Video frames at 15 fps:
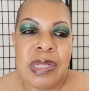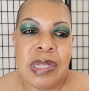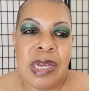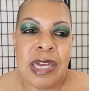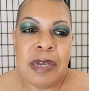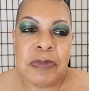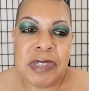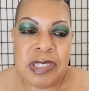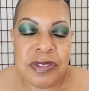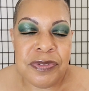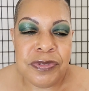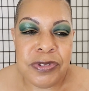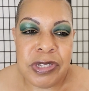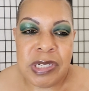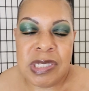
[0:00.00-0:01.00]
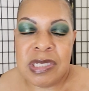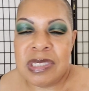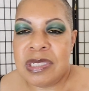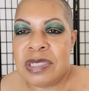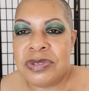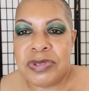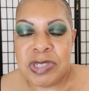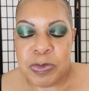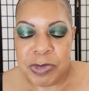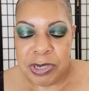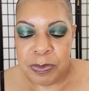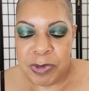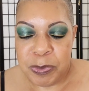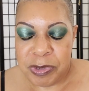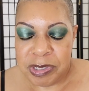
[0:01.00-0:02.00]
um, different is just to
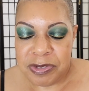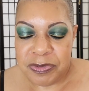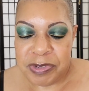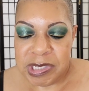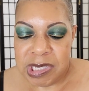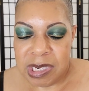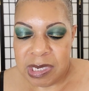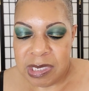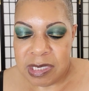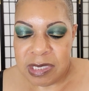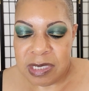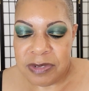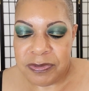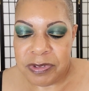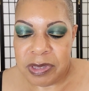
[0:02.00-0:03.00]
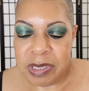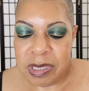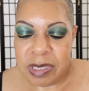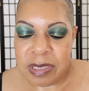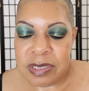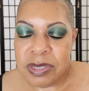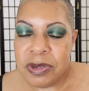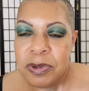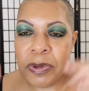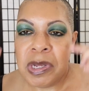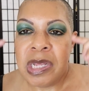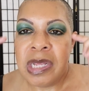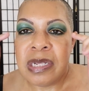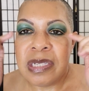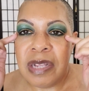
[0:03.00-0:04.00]
experiment with different techniques and different things. So
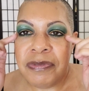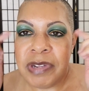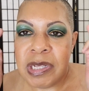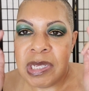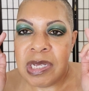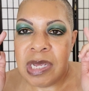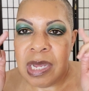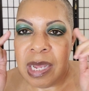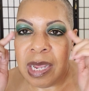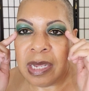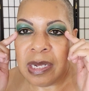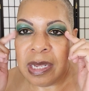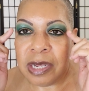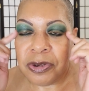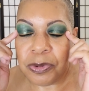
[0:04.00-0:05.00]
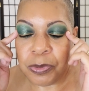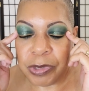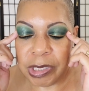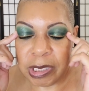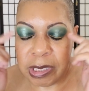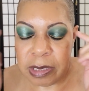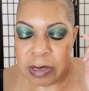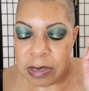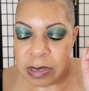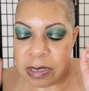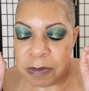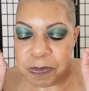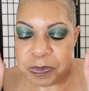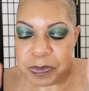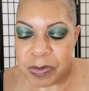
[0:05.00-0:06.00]
definitely eyeliner
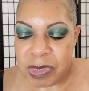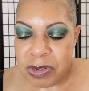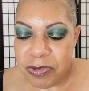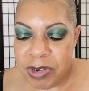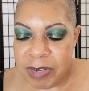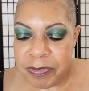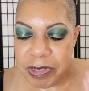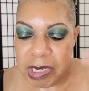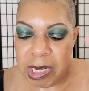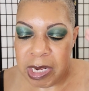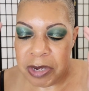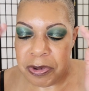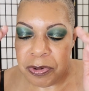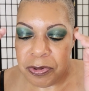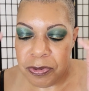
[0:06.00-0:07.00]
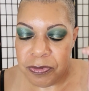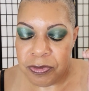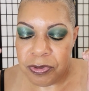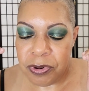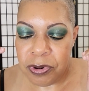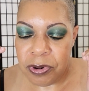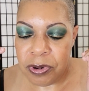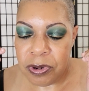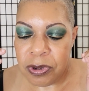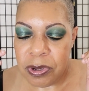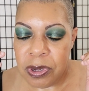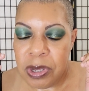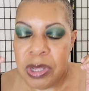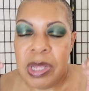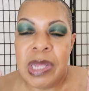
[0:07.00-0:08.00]
wings, graphic liner overall,